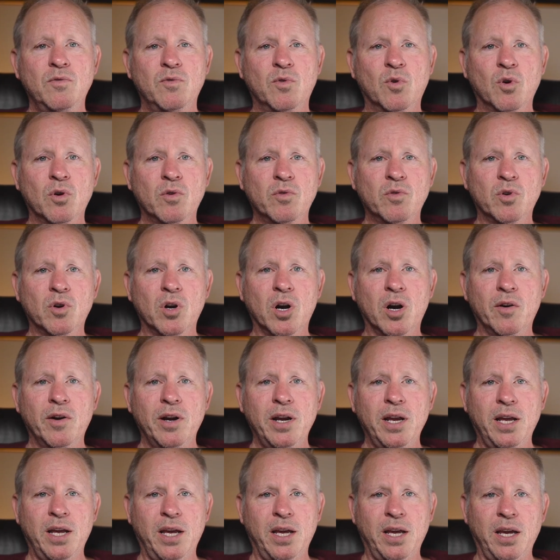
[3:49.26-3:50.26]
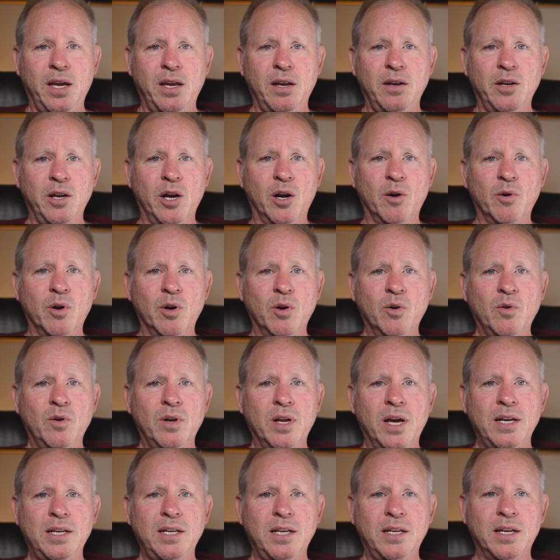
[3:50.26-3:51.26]
For Ferrari, a narrow
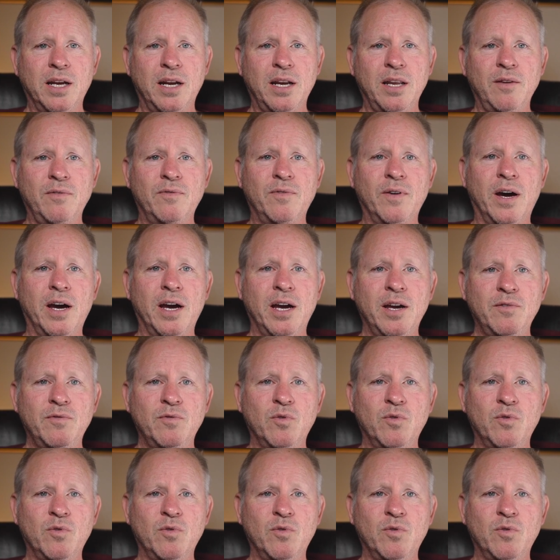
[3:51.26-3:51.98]
1995